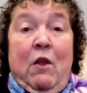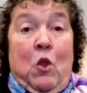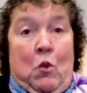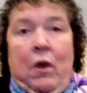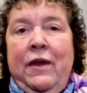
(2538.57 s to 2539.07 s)
eh,
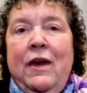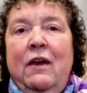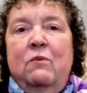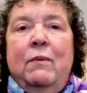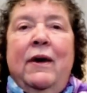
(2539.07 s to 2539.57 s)
not
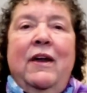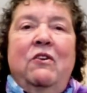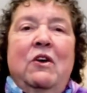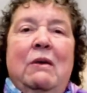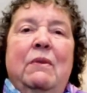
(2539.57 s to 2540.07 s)
young, he's my
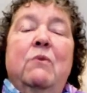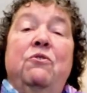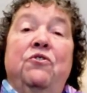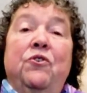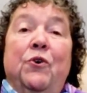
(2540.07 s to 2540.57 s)
age, but he
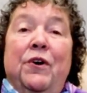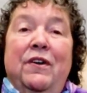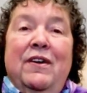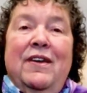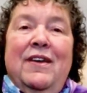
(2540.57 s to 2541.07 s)
was short.